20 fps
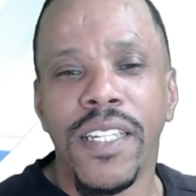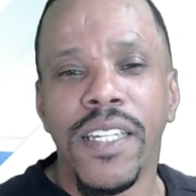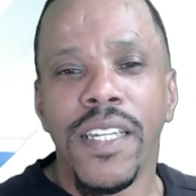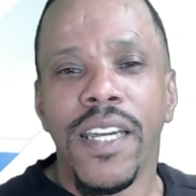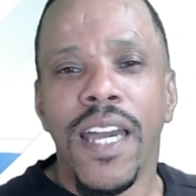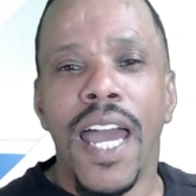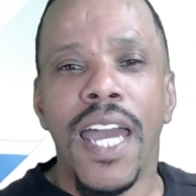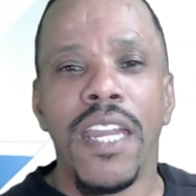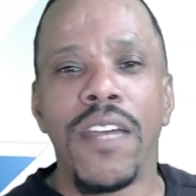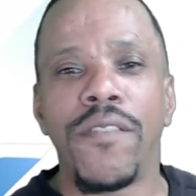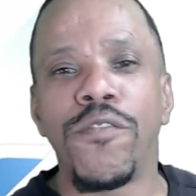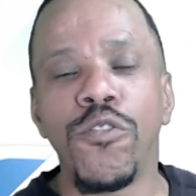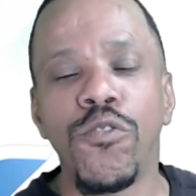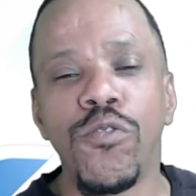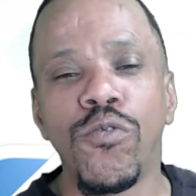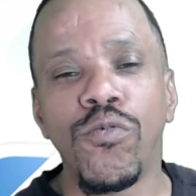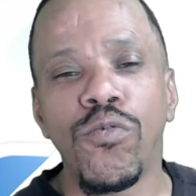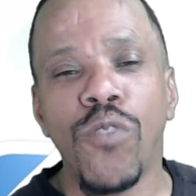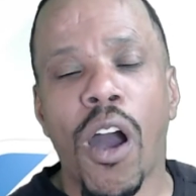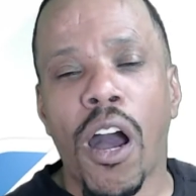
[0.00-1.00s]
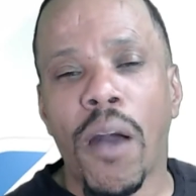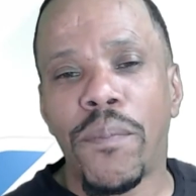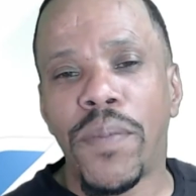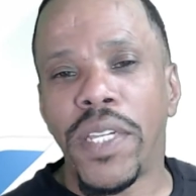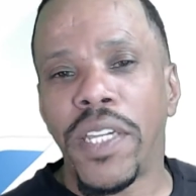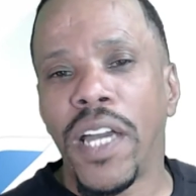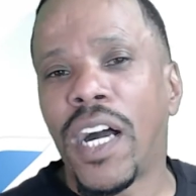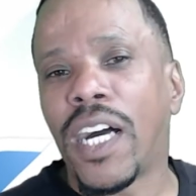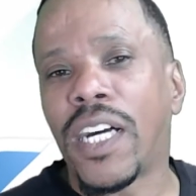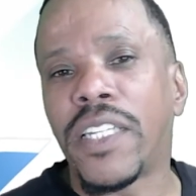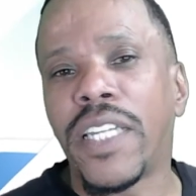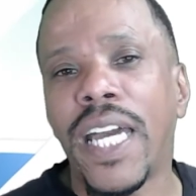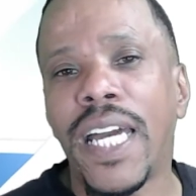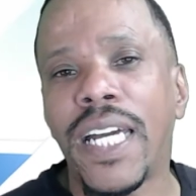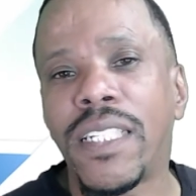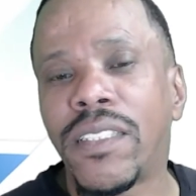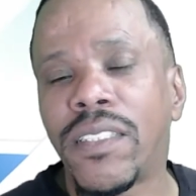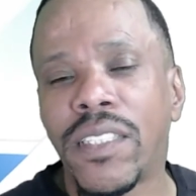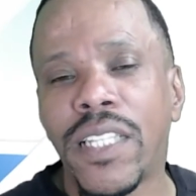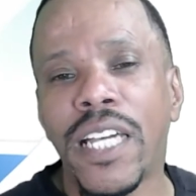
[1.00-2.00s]
And if you are beyond that,
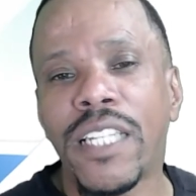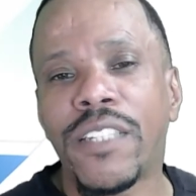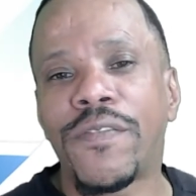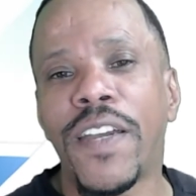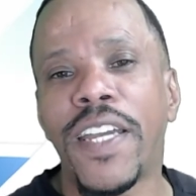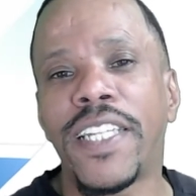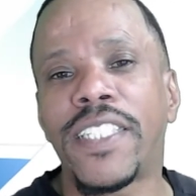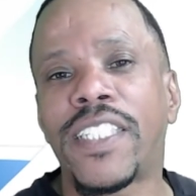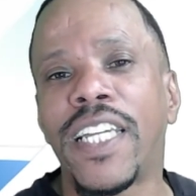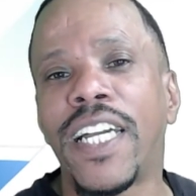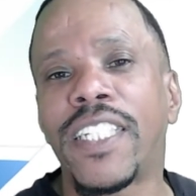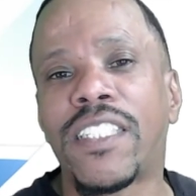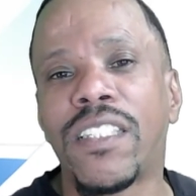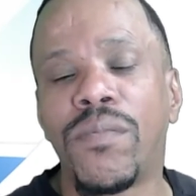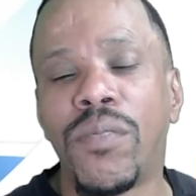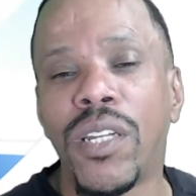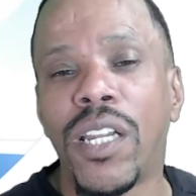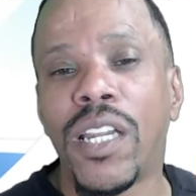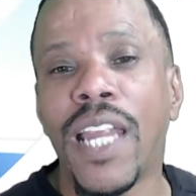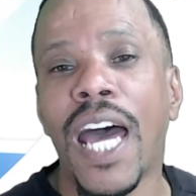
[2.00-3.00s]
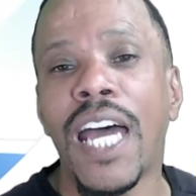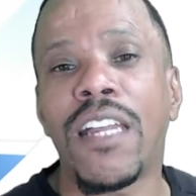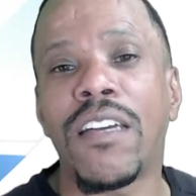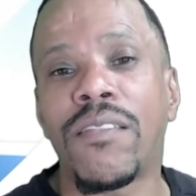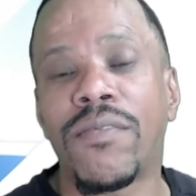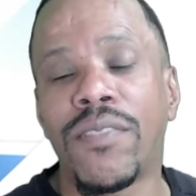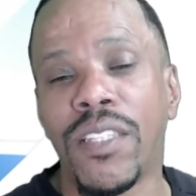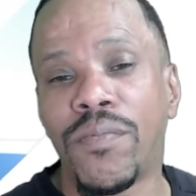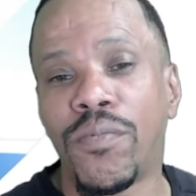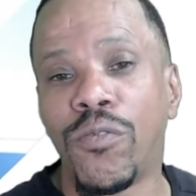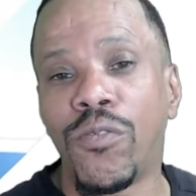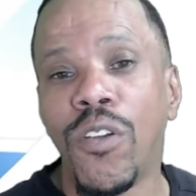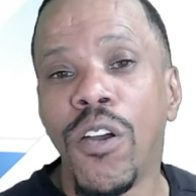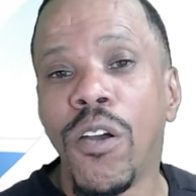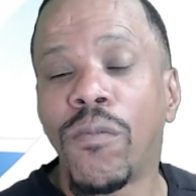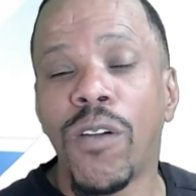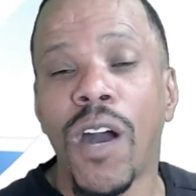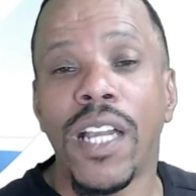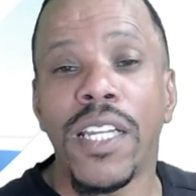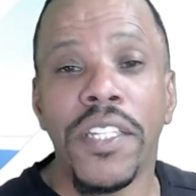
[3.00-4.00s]
that's fantastic. But a lot of people,
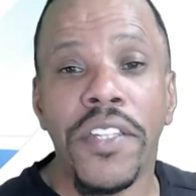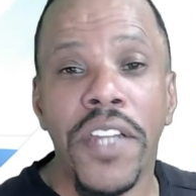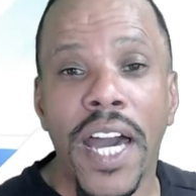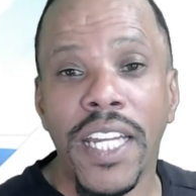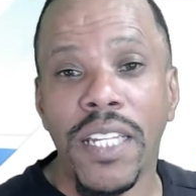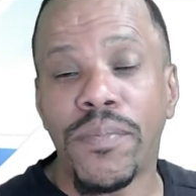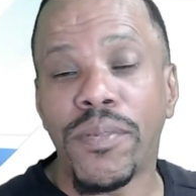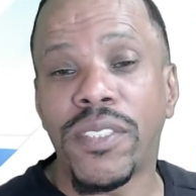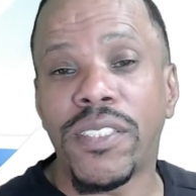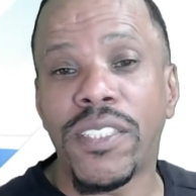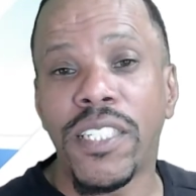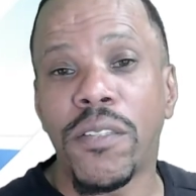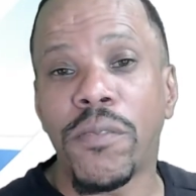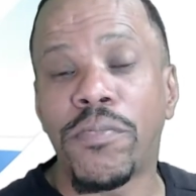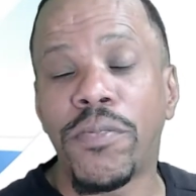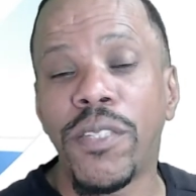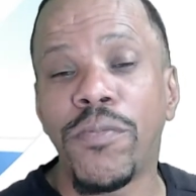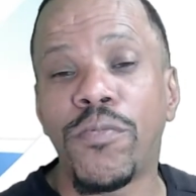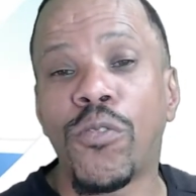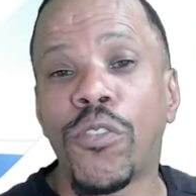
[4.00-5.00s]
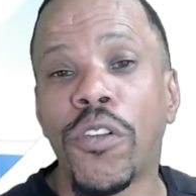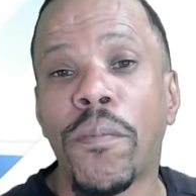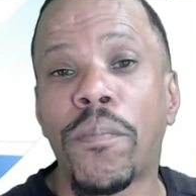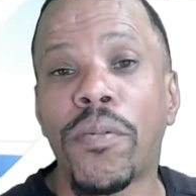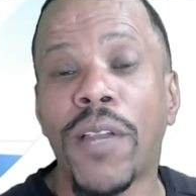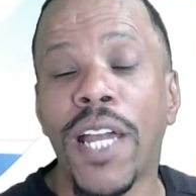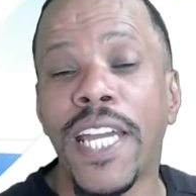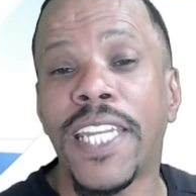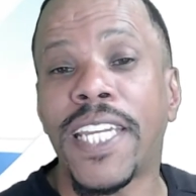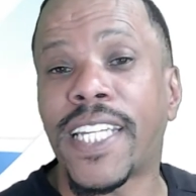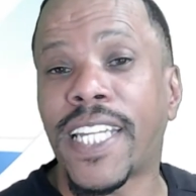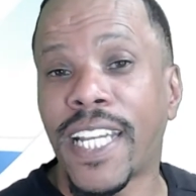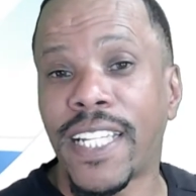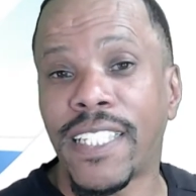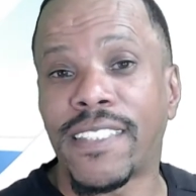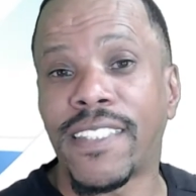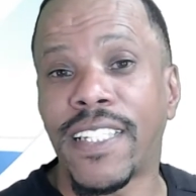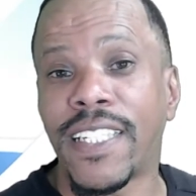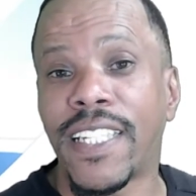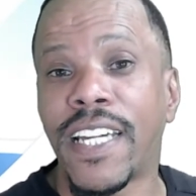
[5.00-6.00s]
probably 90% of people on the planet can't
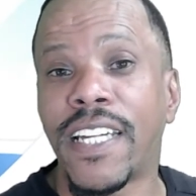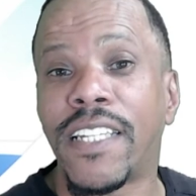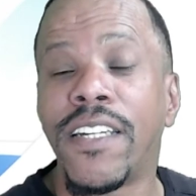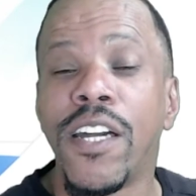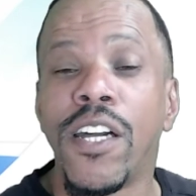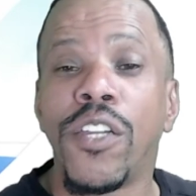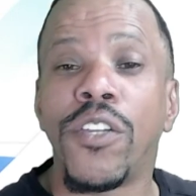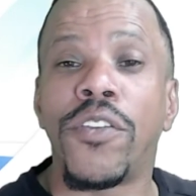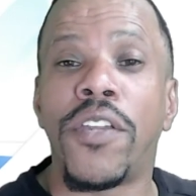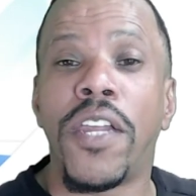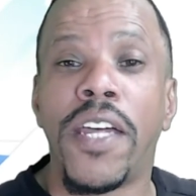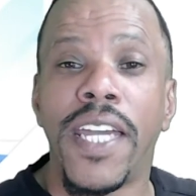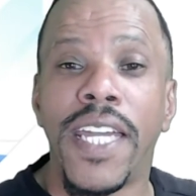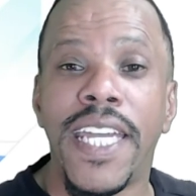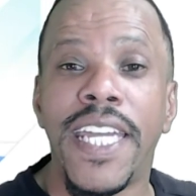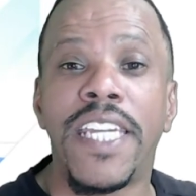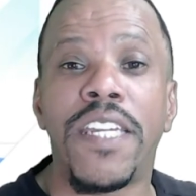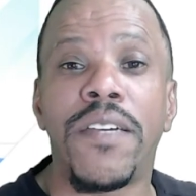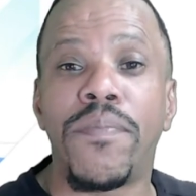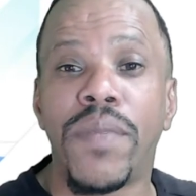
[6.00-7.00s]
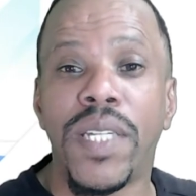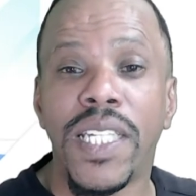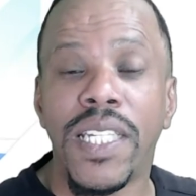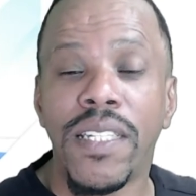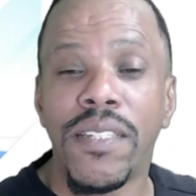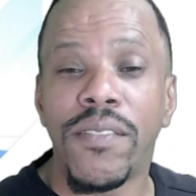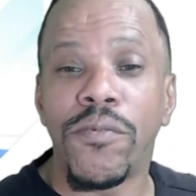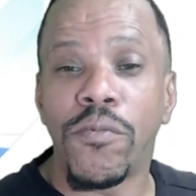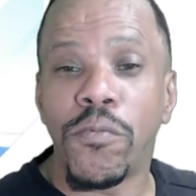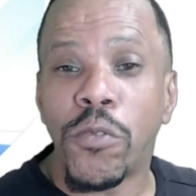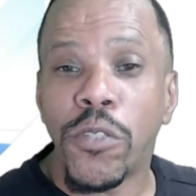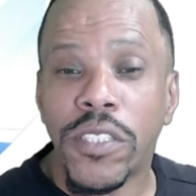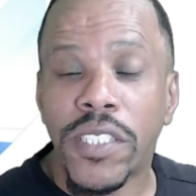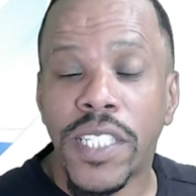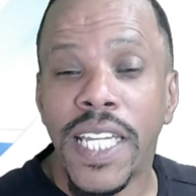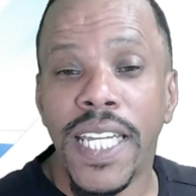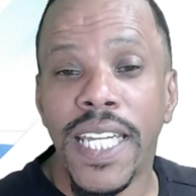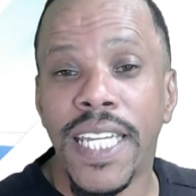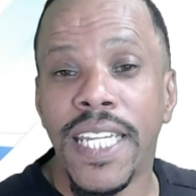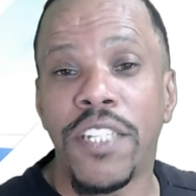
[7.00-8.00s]
say that. The enemy was
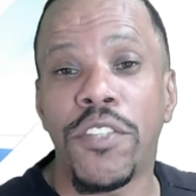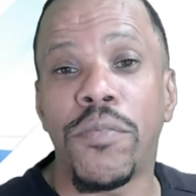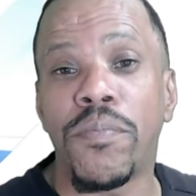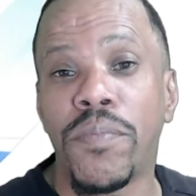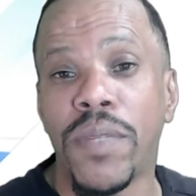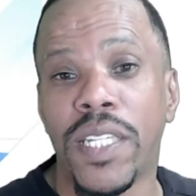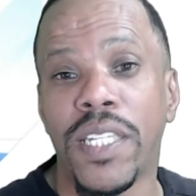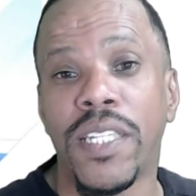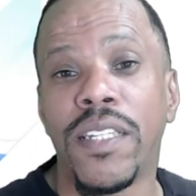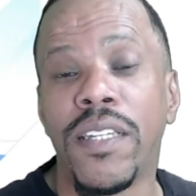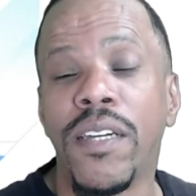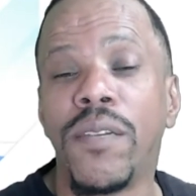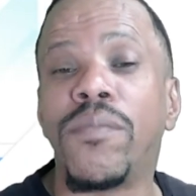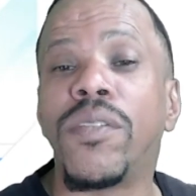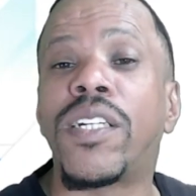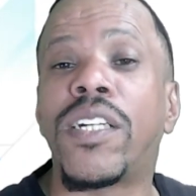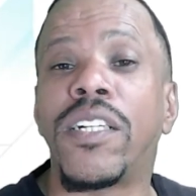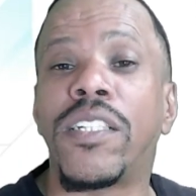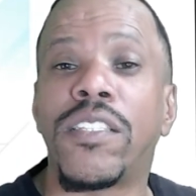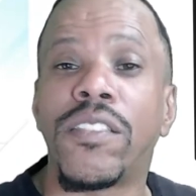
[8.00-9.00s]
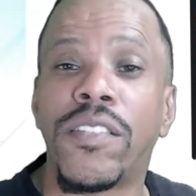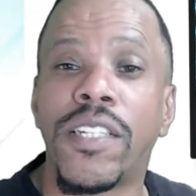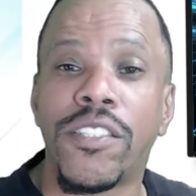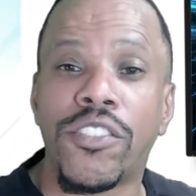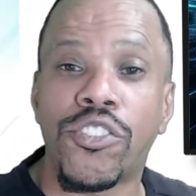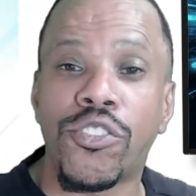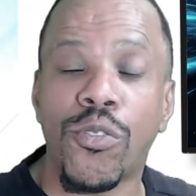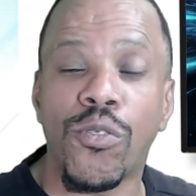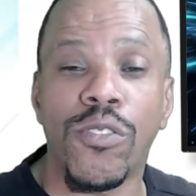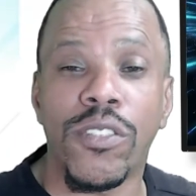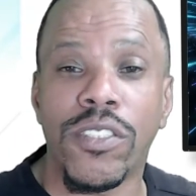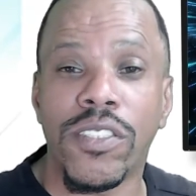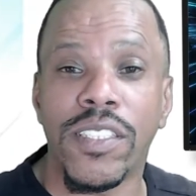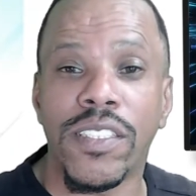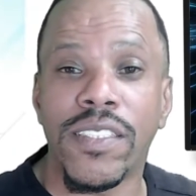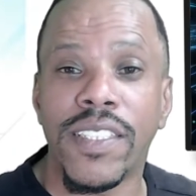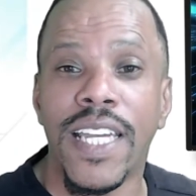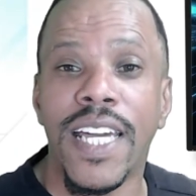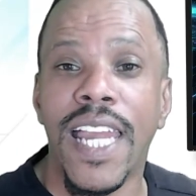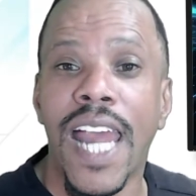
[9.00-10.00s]
the enemy because of the choices
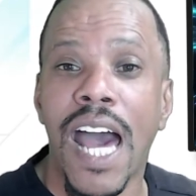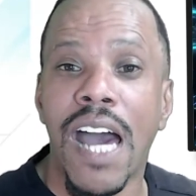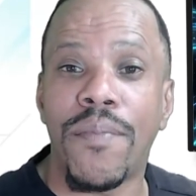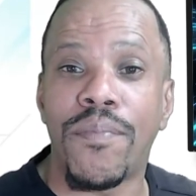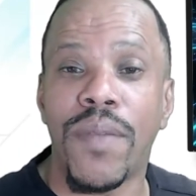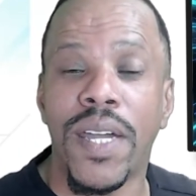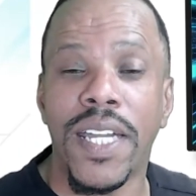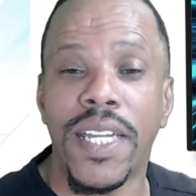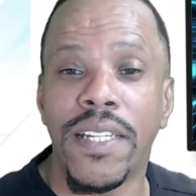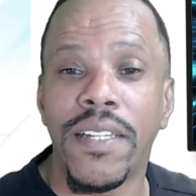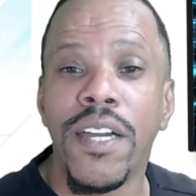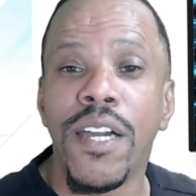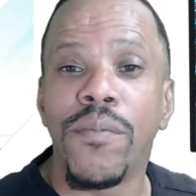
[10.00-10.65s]
that I made.